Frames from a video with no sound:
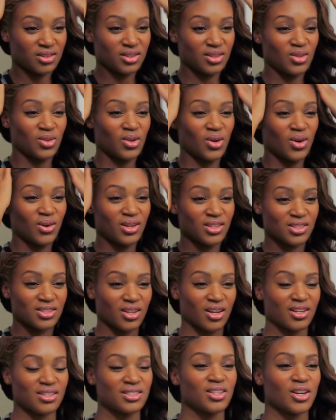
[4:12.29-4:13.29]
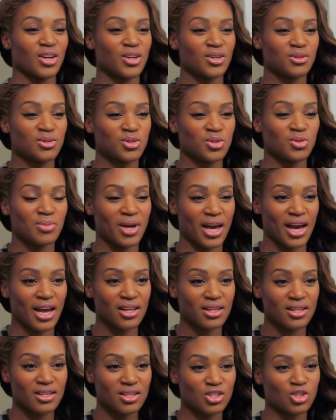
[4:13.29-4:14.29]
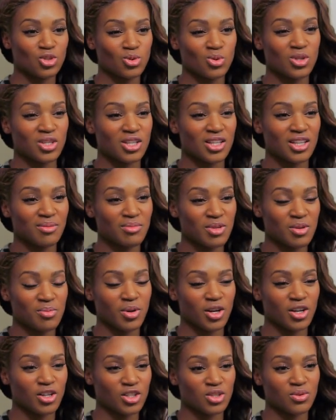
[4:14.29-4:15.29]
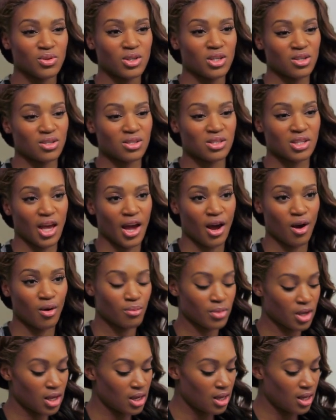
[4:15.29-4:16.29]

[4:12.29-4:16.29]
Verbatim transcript: you know it starts to hurt too badly because you could be puncturing your scalp